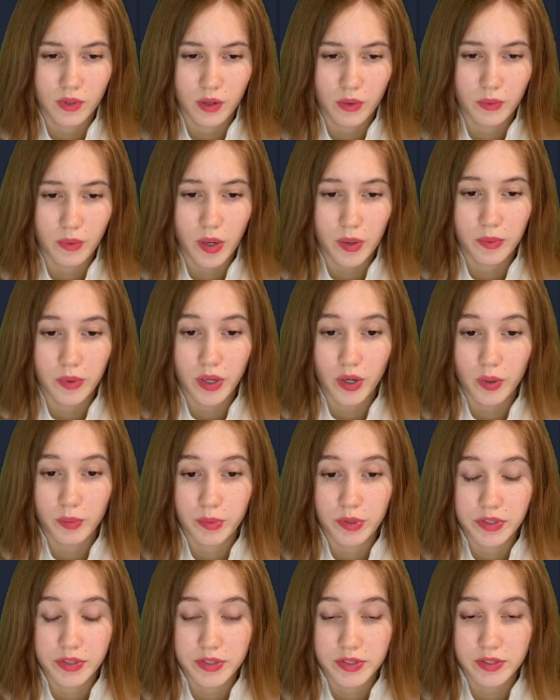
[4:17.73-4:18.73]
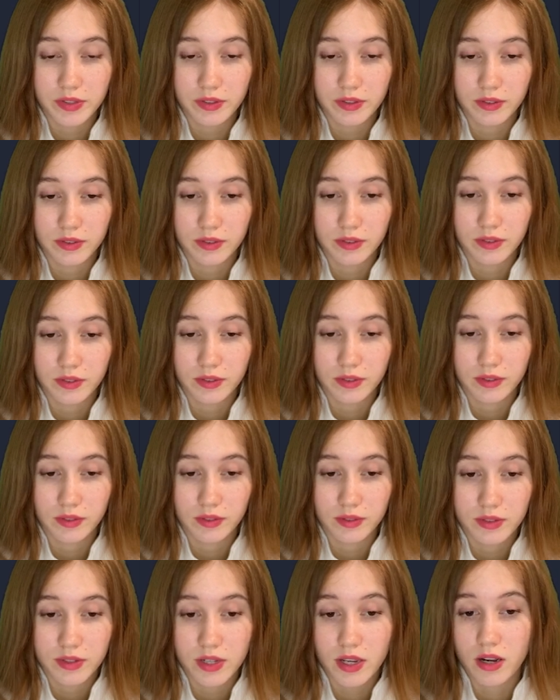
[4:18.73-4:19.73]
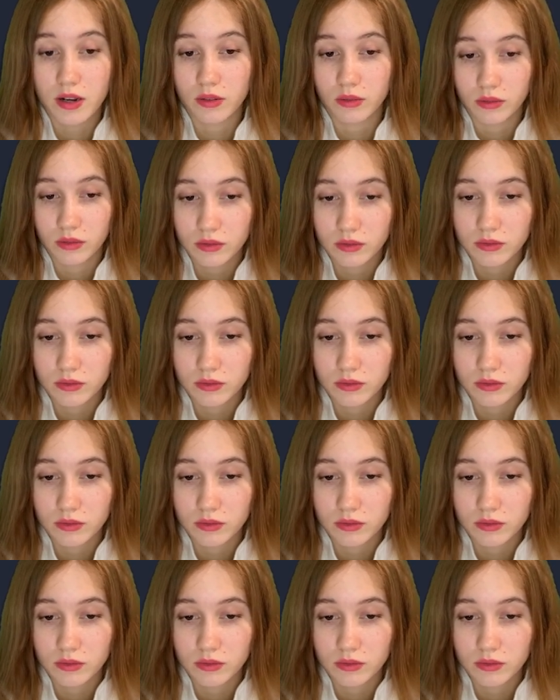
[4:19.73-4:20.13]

why we opened down